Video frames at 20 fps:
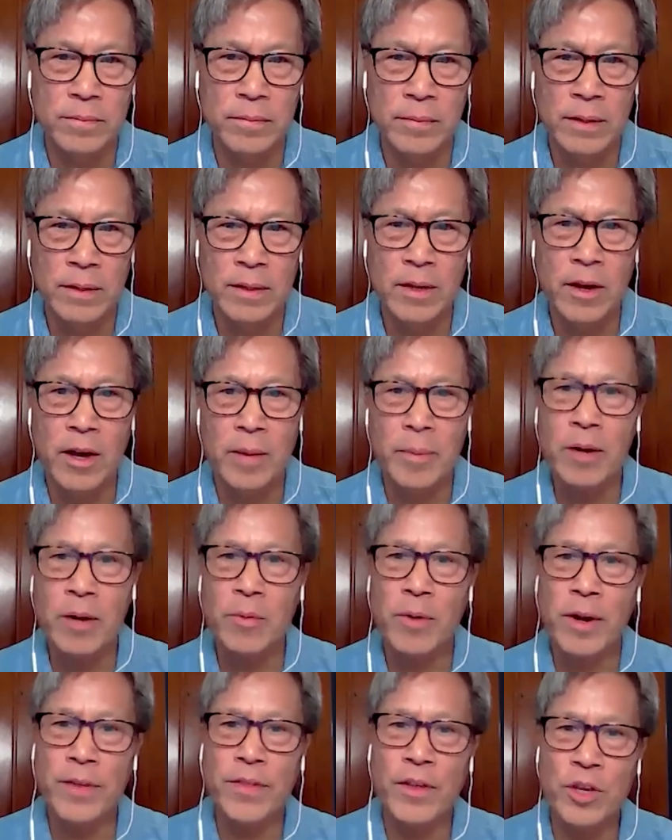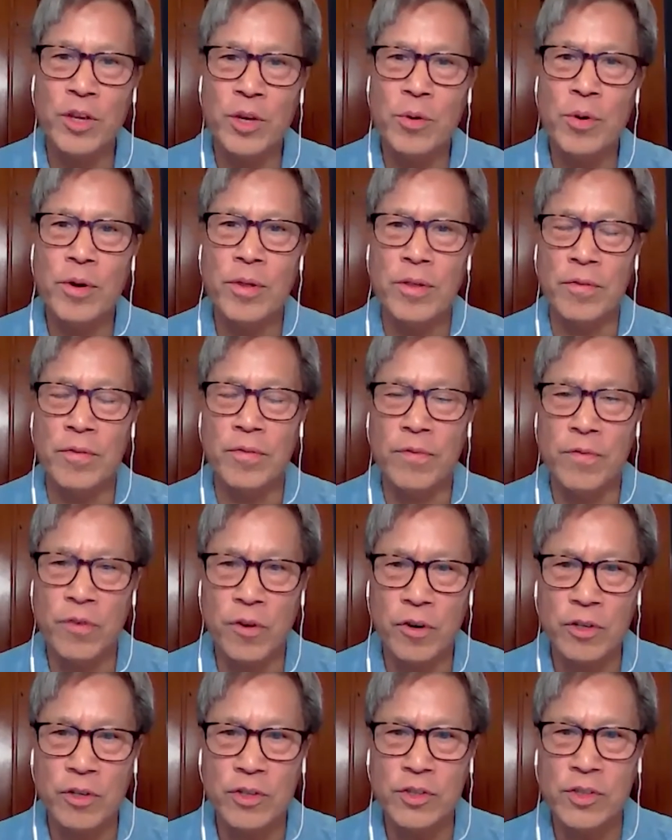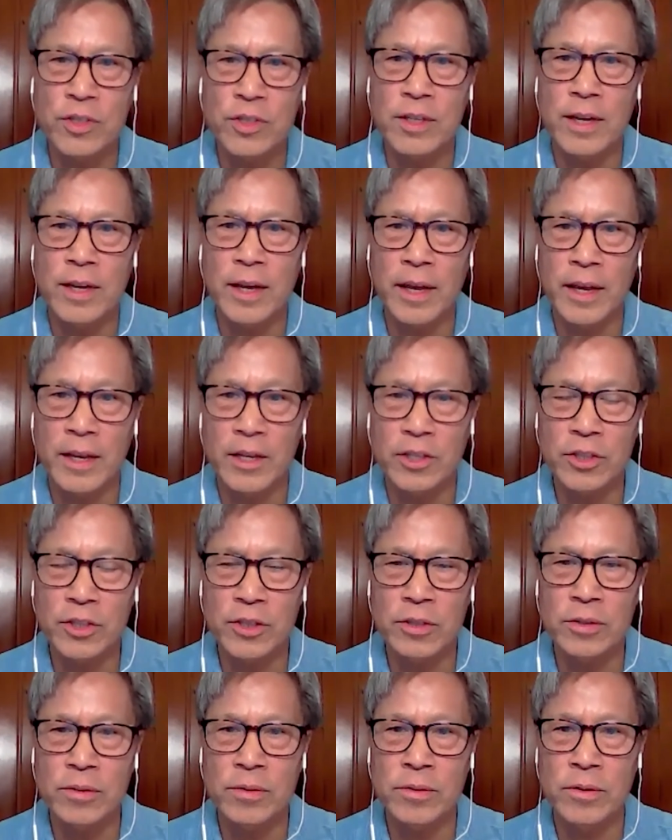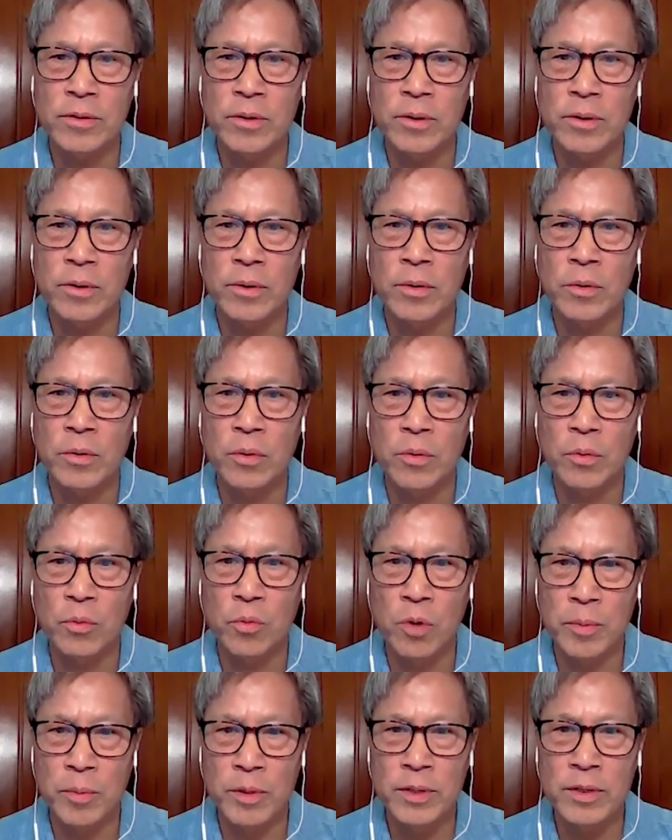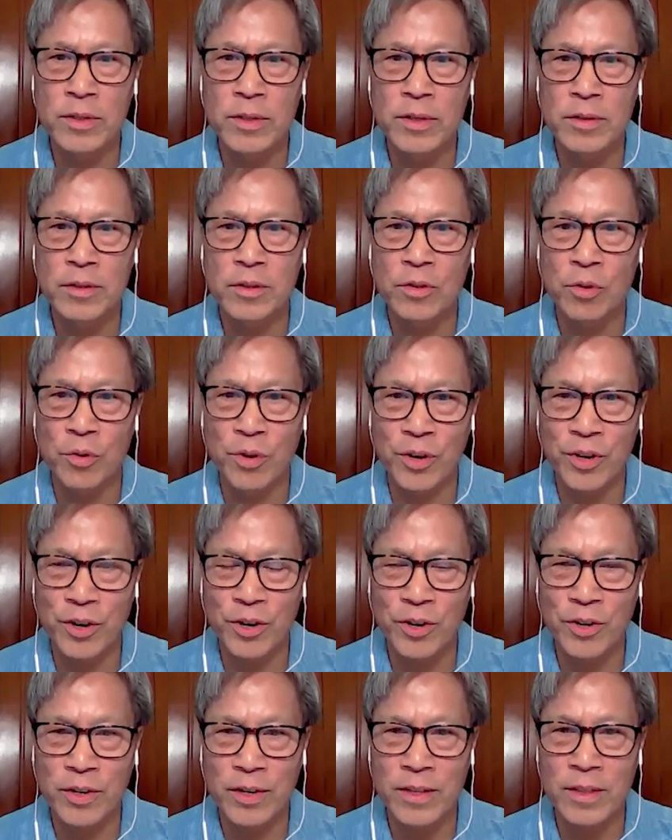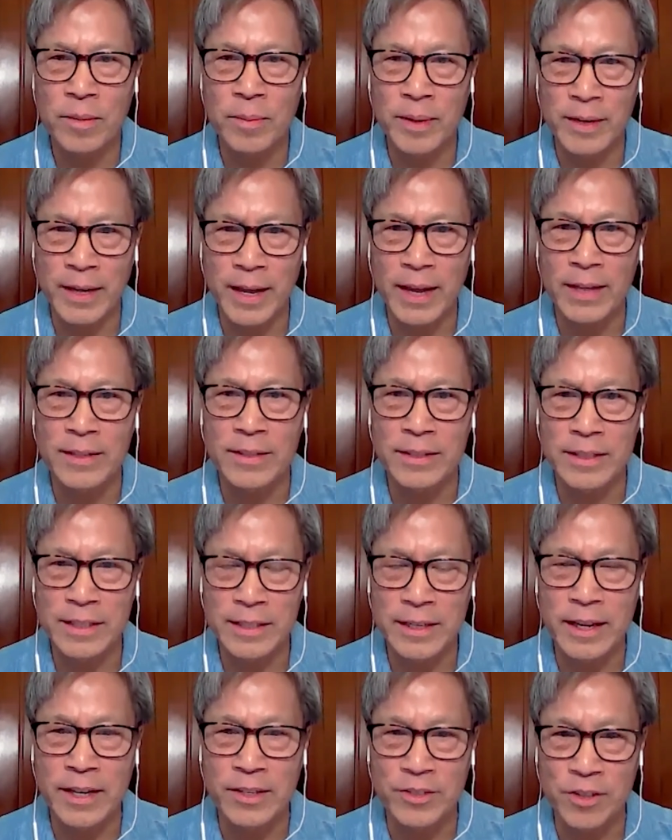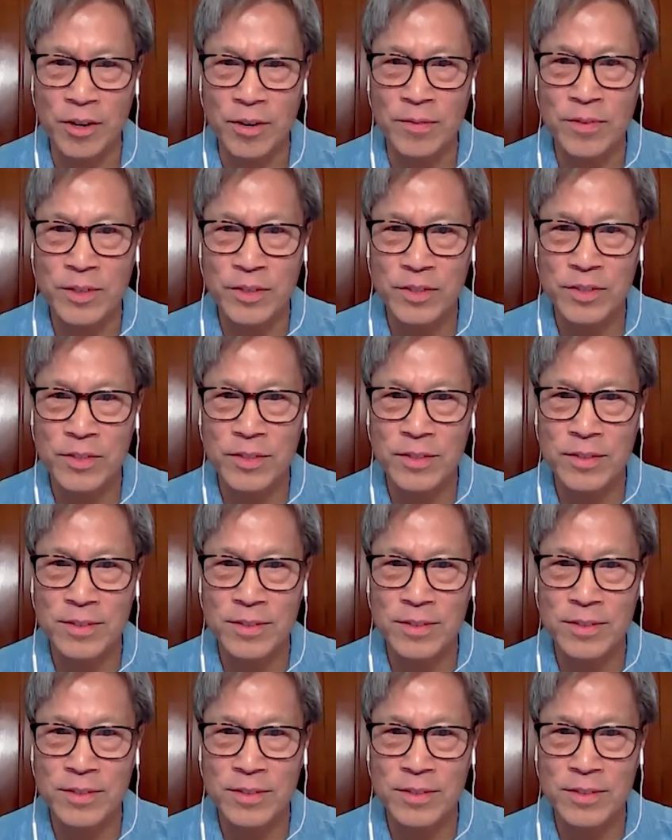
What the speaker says: Now, am I right that you were the first Asian woman lawyer in the Manhattan DA's office?